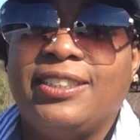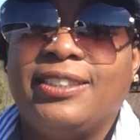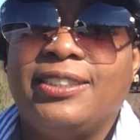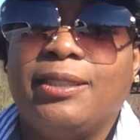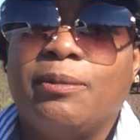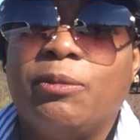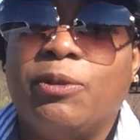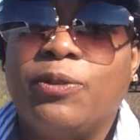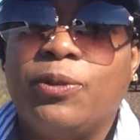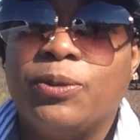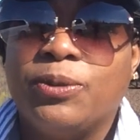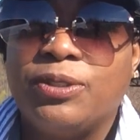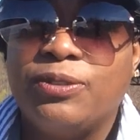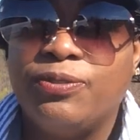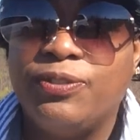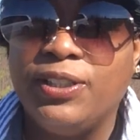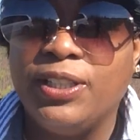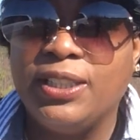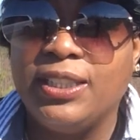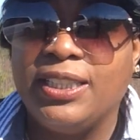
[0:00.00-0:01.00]
to some of those
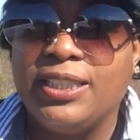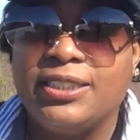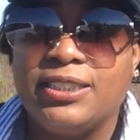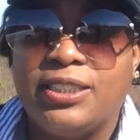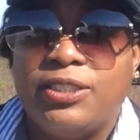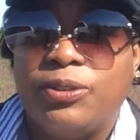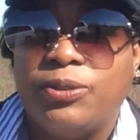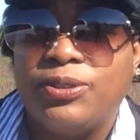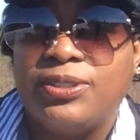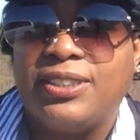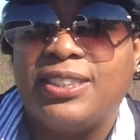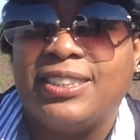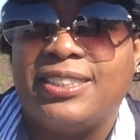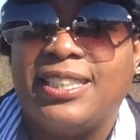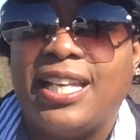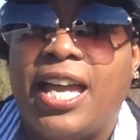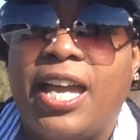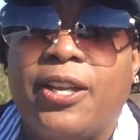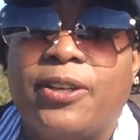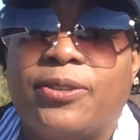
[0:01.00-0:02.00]
feelings and those
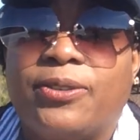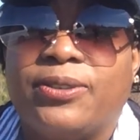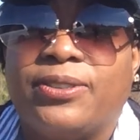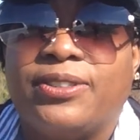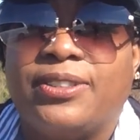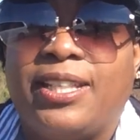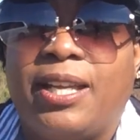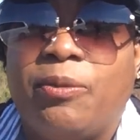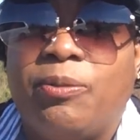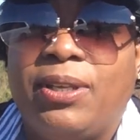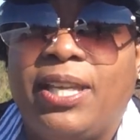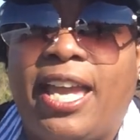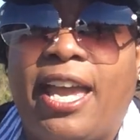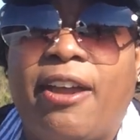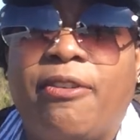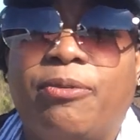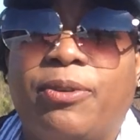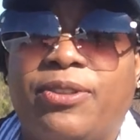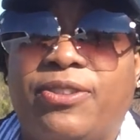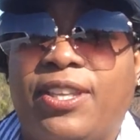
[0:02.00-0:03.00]
desires that we
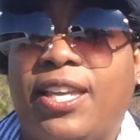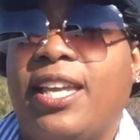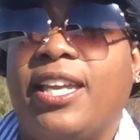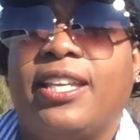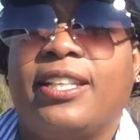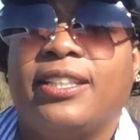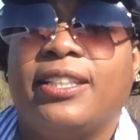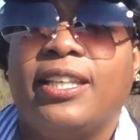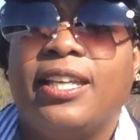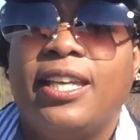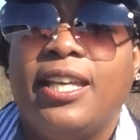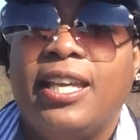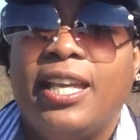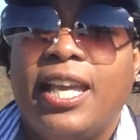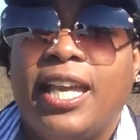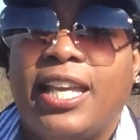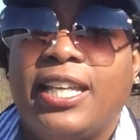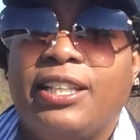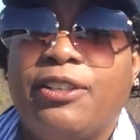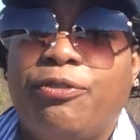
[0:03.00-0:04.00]
have within.
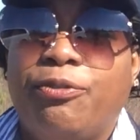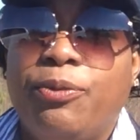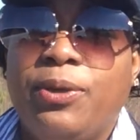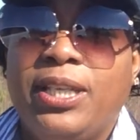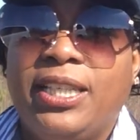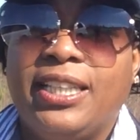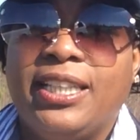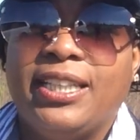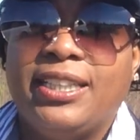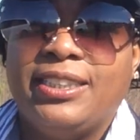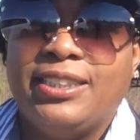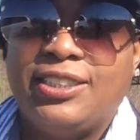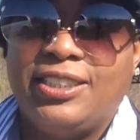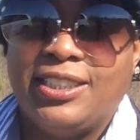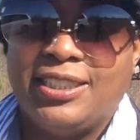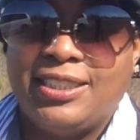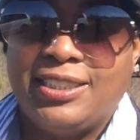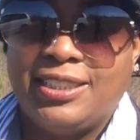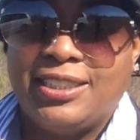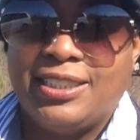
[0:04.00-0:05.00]
And if we can
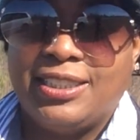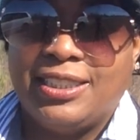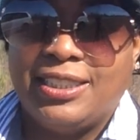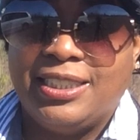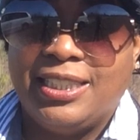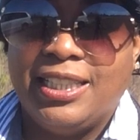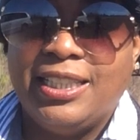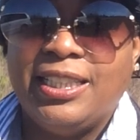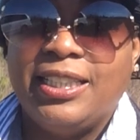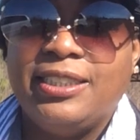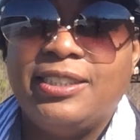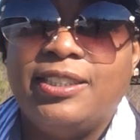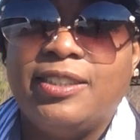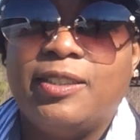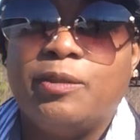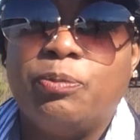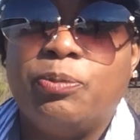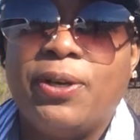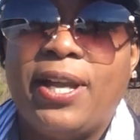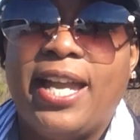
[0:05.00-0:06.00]
just get into
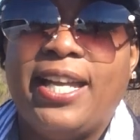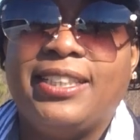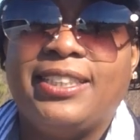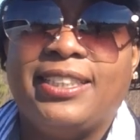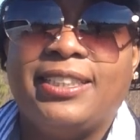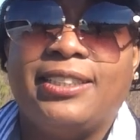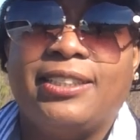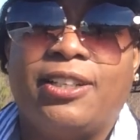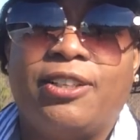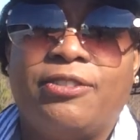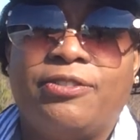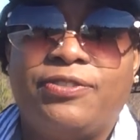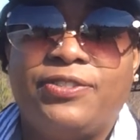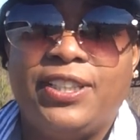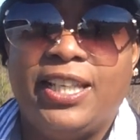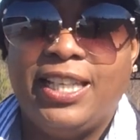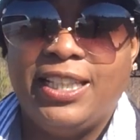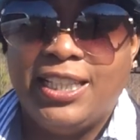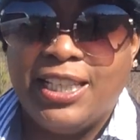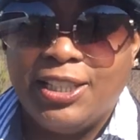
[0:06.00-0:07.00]
the practice of
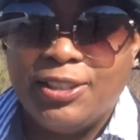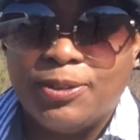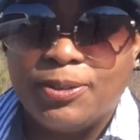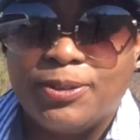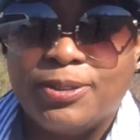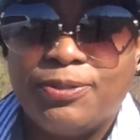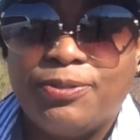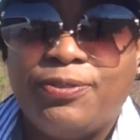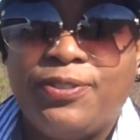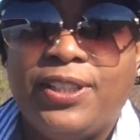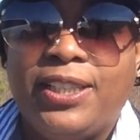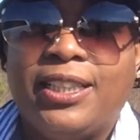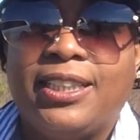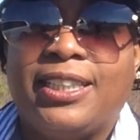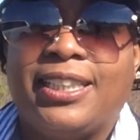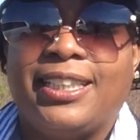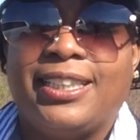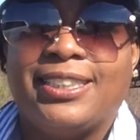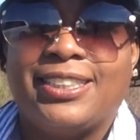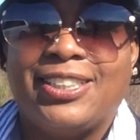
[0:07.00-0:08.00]
taking those
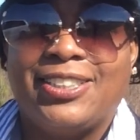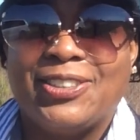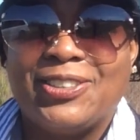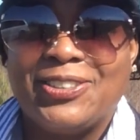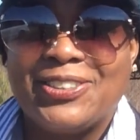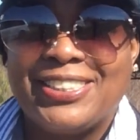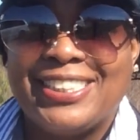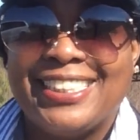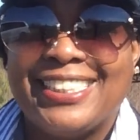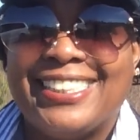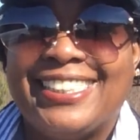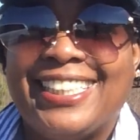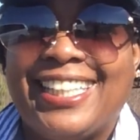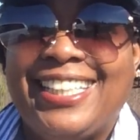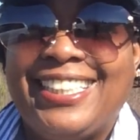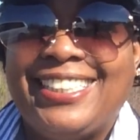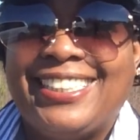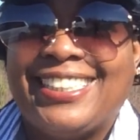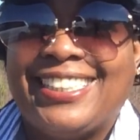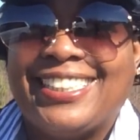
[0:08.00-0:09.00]
feelings and those
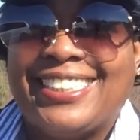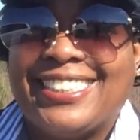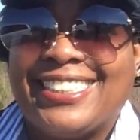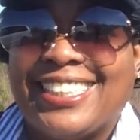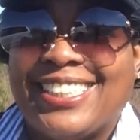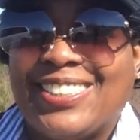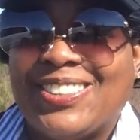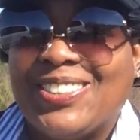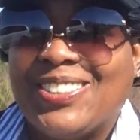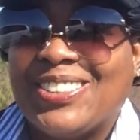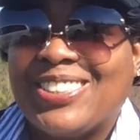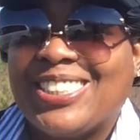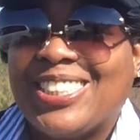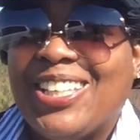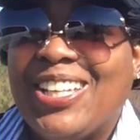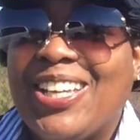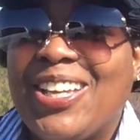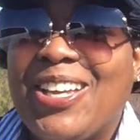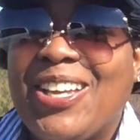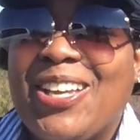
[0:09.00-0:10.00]
sensations and
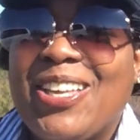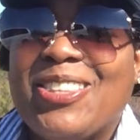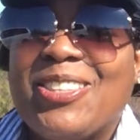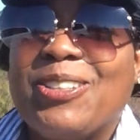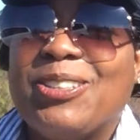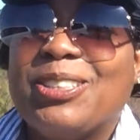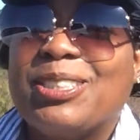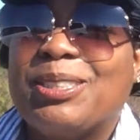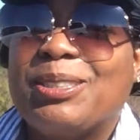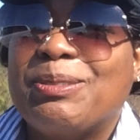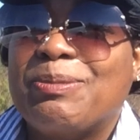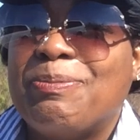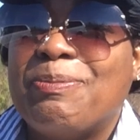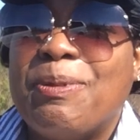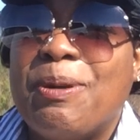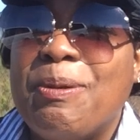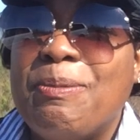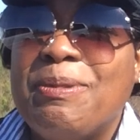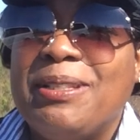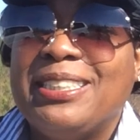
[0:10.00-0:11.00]
those
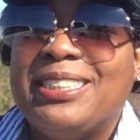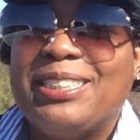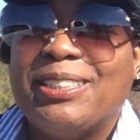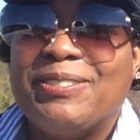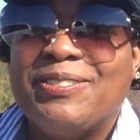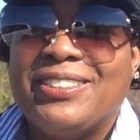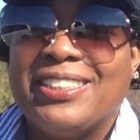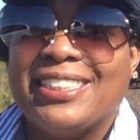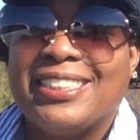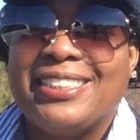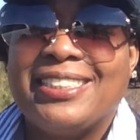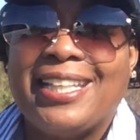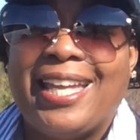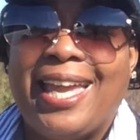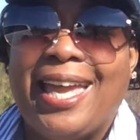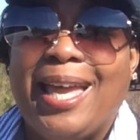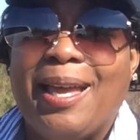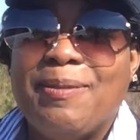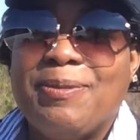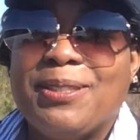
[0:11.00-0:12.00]
moments of just
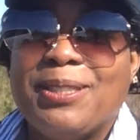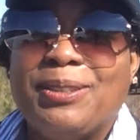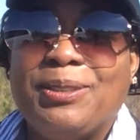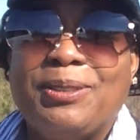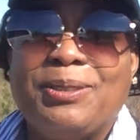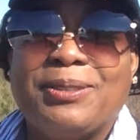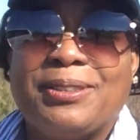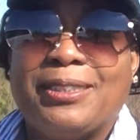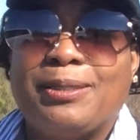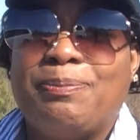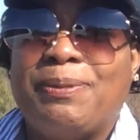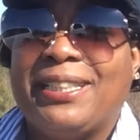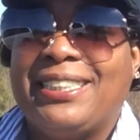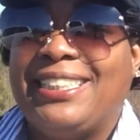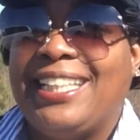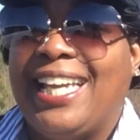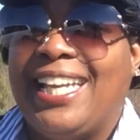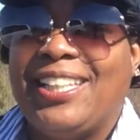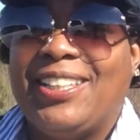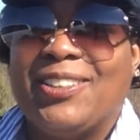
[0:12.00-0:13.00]
absolute
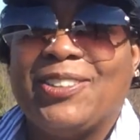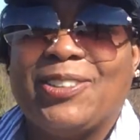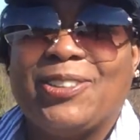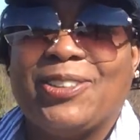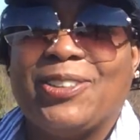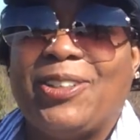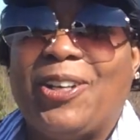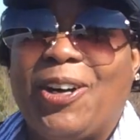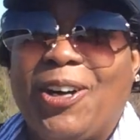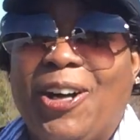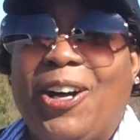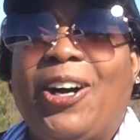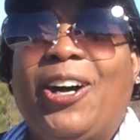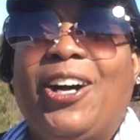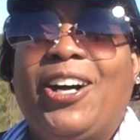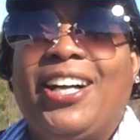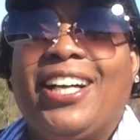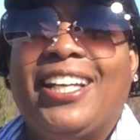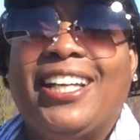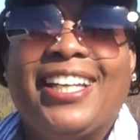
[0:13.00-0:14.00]
spectacular
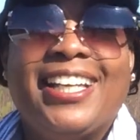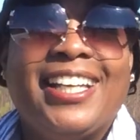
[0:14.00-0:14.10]
awe,